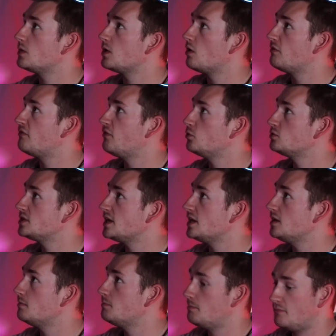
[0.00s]
We got a
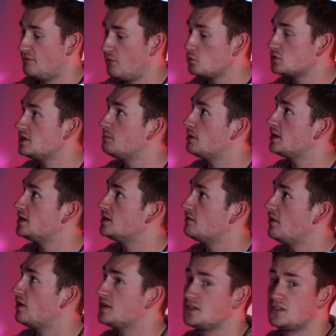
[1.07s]
faulty bloody
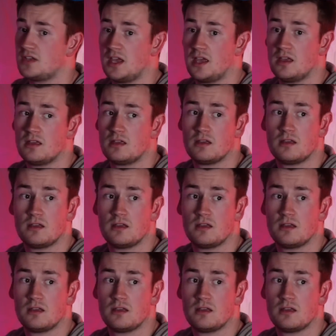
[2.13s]
device here.